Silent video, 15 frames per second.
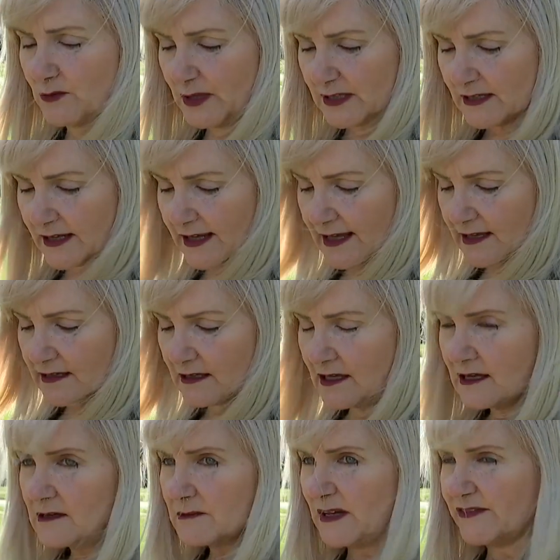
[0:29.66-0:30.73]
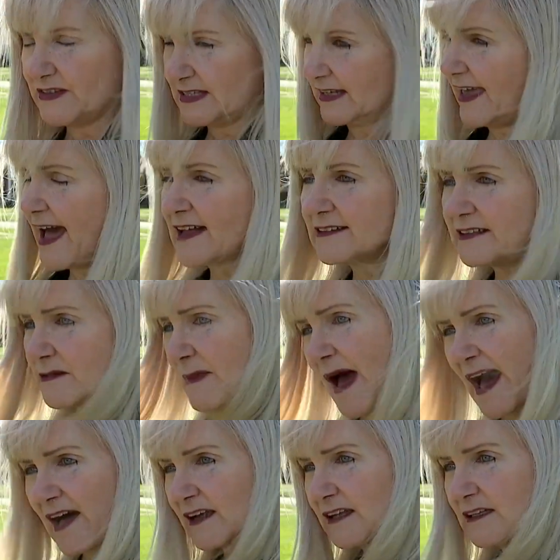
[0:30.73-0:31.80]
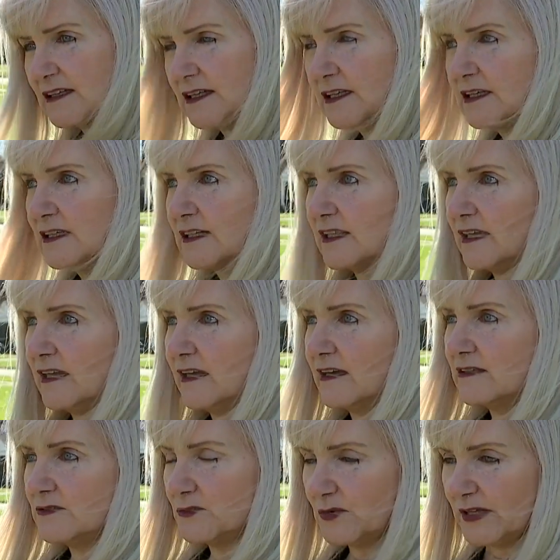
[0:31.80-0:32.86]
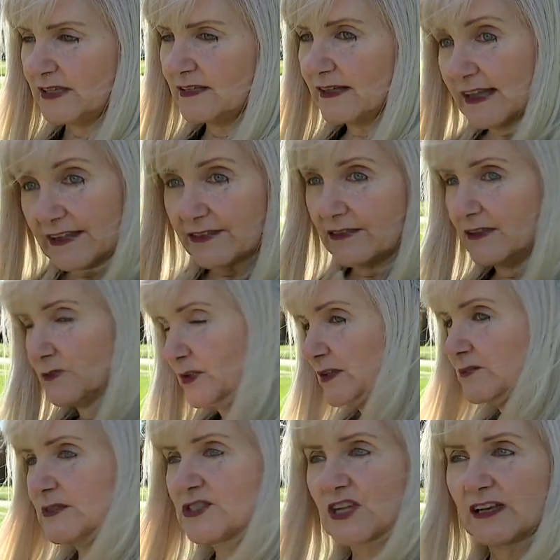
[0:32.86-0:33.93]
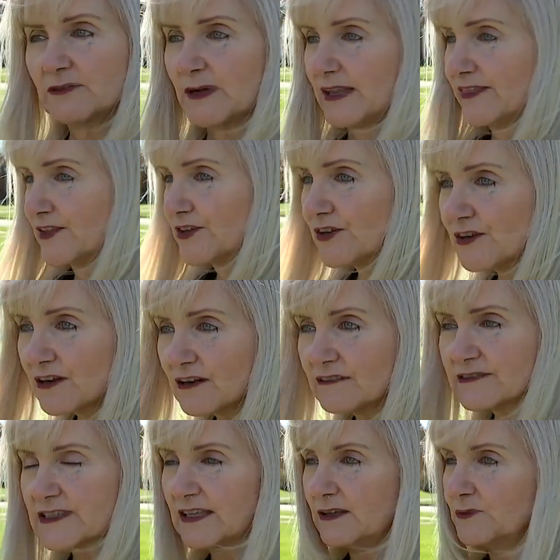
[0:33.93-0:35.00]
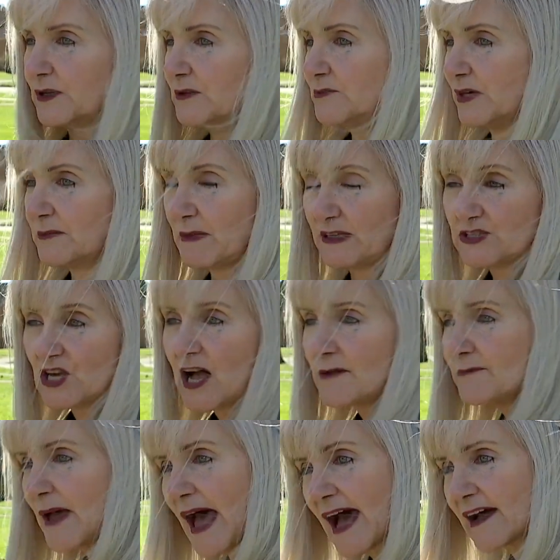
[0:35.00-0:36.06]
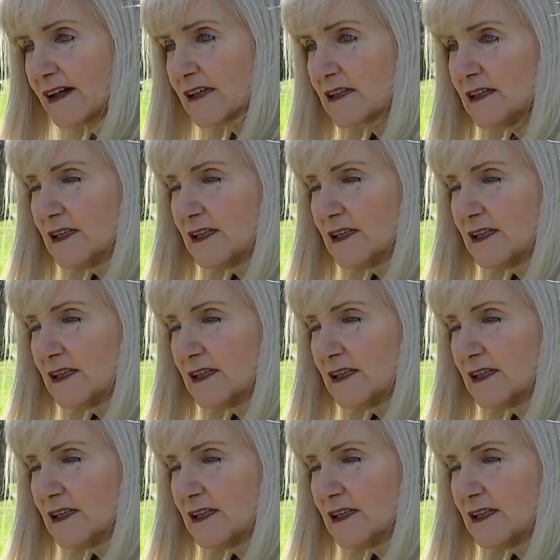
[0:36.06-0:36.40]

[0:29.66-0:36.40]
wouldn't get my physicality back. It wouldn't get it wouldn't regenerate the nerves. It wouldn't bring my job back.